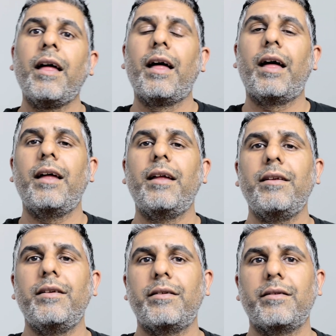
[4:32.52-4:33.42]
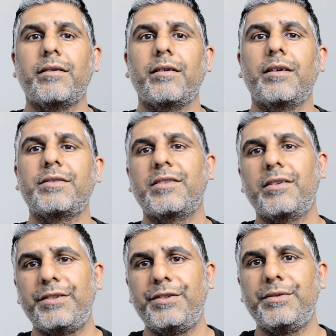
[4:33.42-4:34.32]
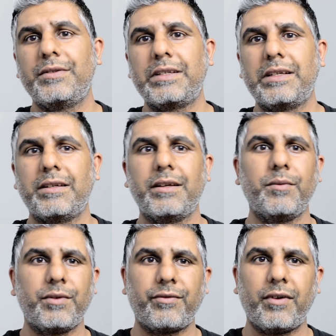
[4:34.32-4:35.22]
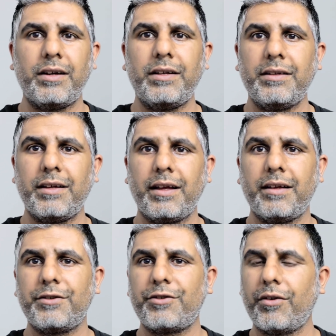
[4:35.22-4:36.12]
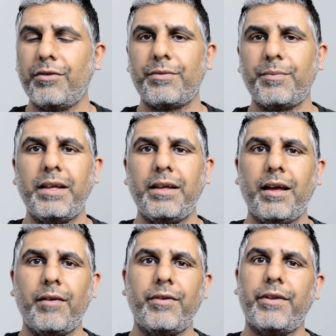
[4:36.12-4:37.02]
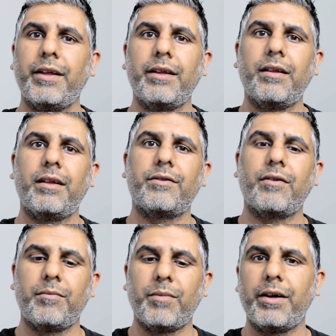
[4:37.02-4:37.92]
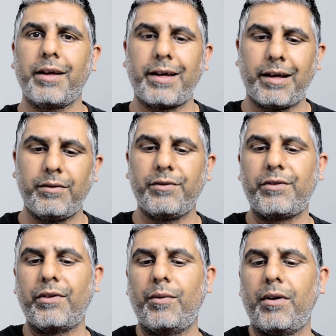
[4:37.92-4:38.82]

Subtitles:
And I started using it. It was fine. It shows me everything that's on my account. So